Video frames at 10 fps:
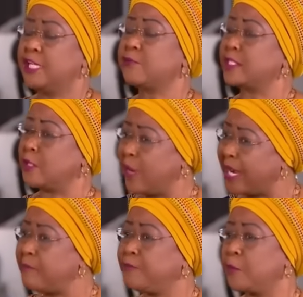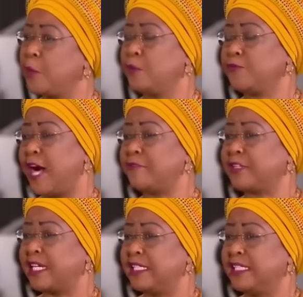It was a wake-up call for
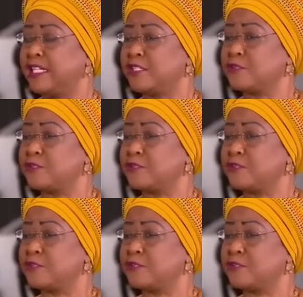African leaders